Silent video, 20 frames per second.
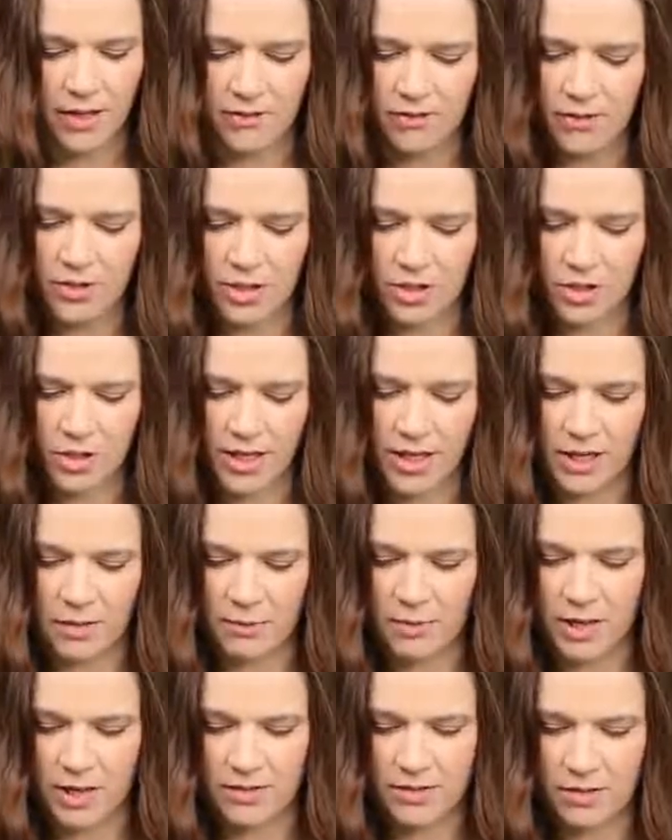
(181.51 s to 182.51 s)
if you're not trying to
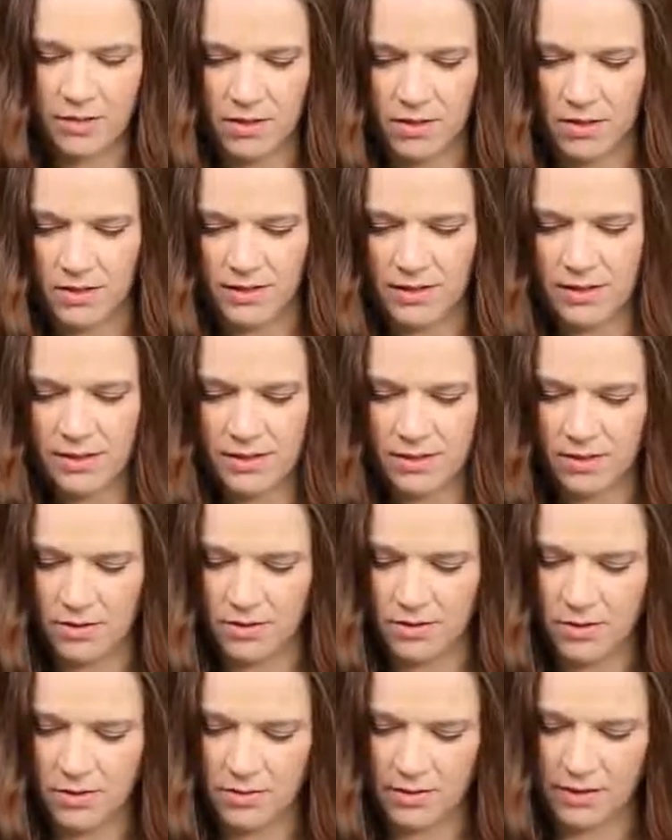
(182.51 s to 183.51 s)
puzzle all these
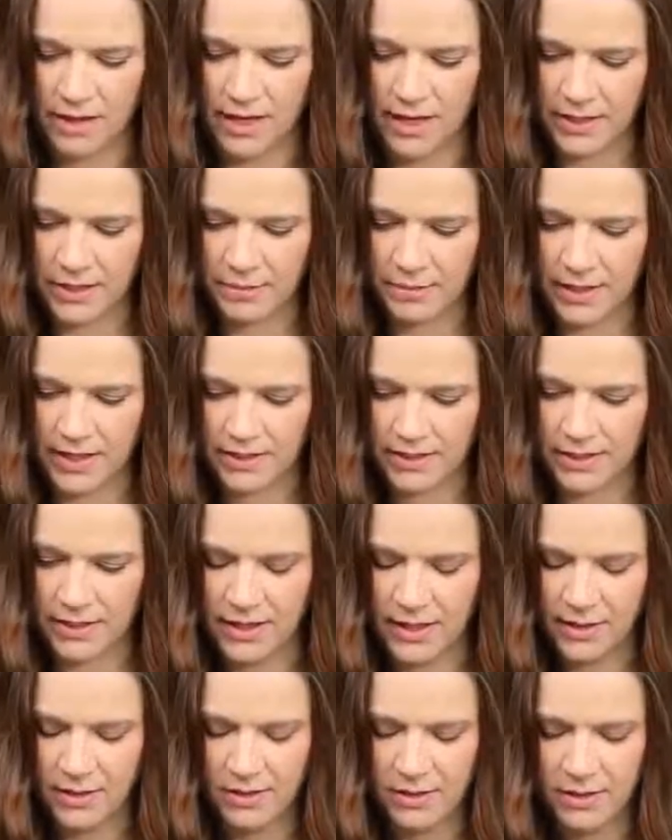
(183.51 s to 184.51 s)
little guys back
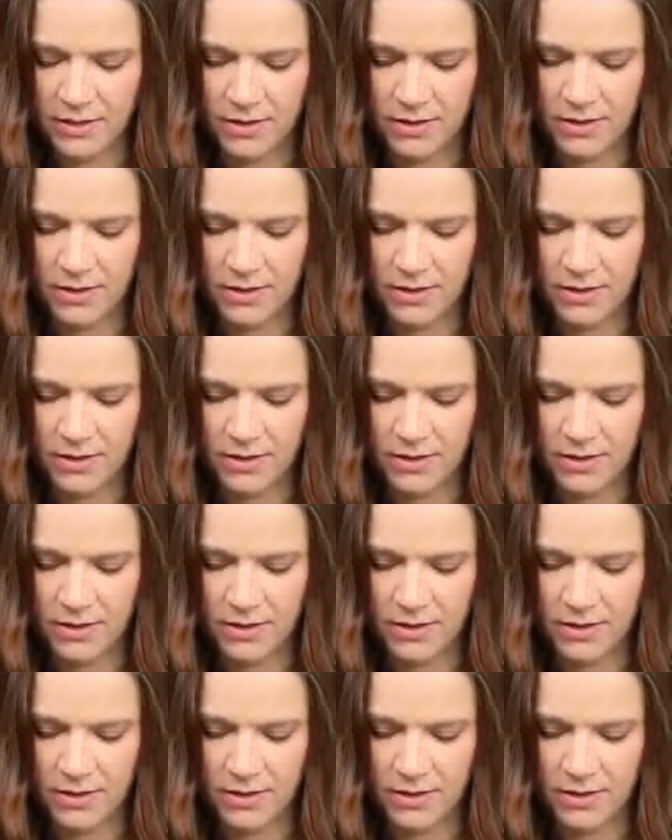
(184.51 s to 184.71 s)
together.